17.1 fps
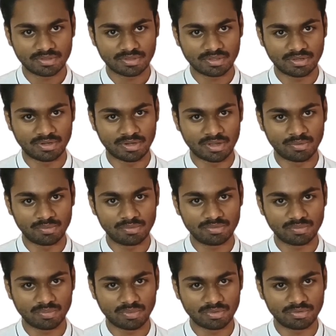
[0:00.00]
And now
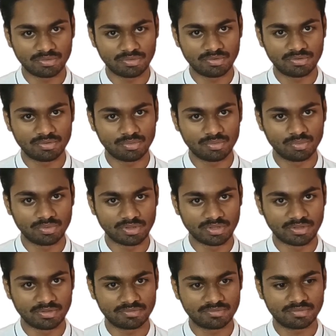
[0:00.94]
what you need to do
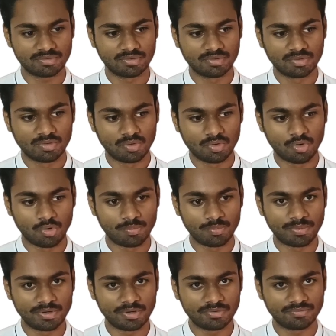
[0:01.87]
is
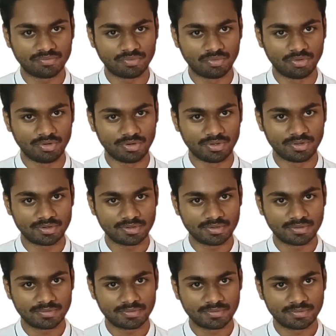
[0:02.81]
open the folder,
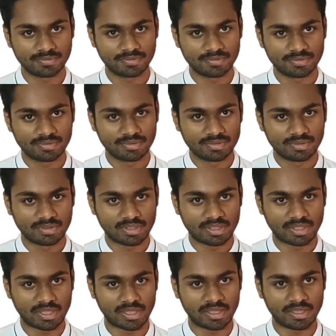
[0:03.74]

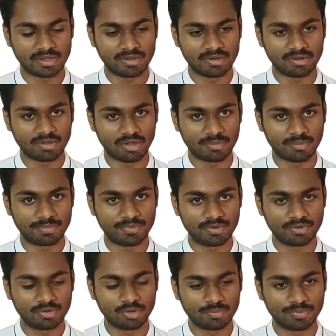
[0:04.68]
and
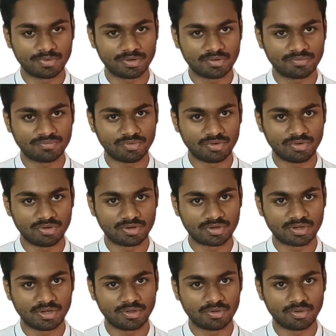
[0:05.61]
after you open the folder,
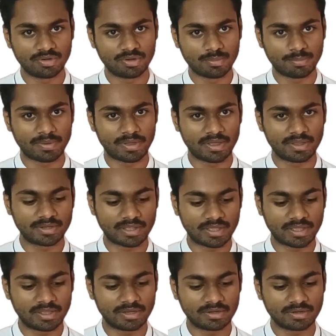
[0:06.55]
click on the path
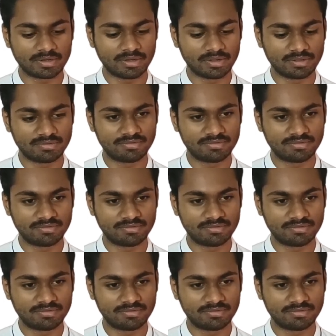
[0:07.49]
and click